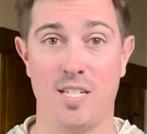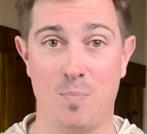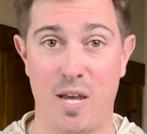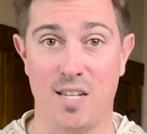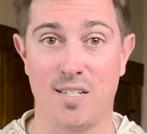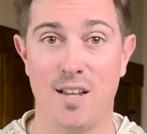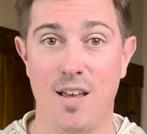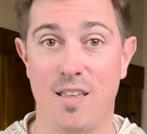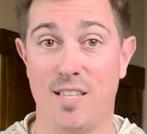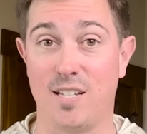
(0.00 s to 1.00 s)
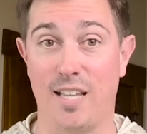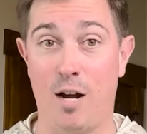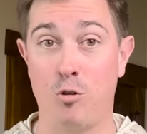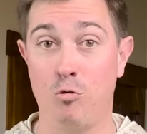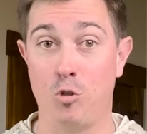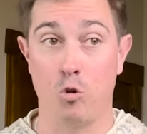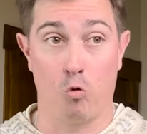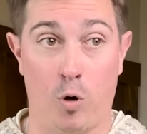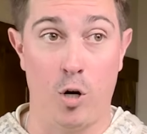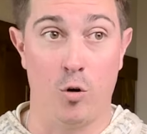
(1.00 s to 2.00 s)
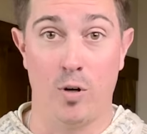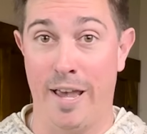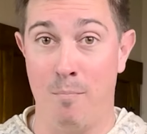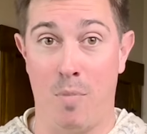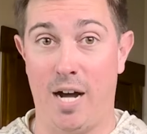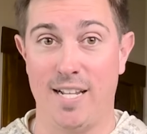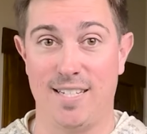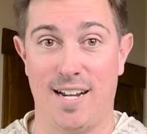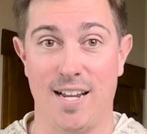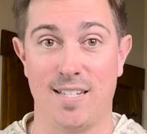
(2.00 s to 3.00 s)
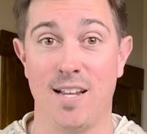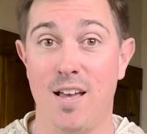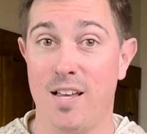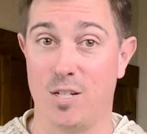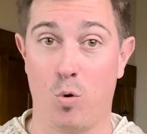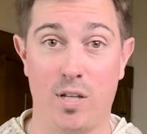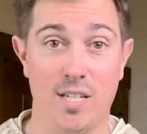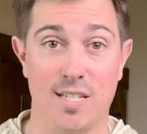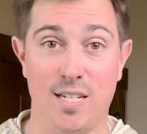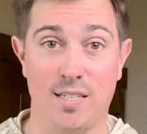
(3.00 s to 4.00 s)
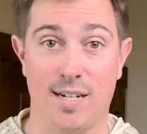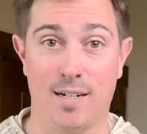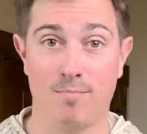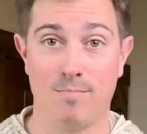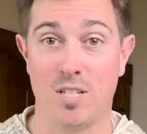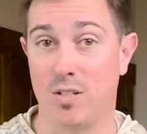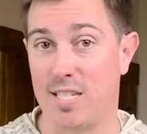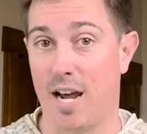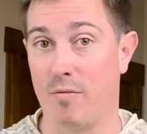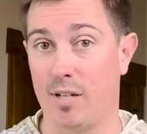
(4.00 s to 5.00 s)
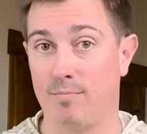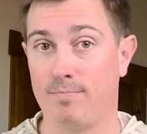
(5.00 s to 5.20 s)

space that's allowed you to grow and monetize as quickly as TikTok. So let's dive in.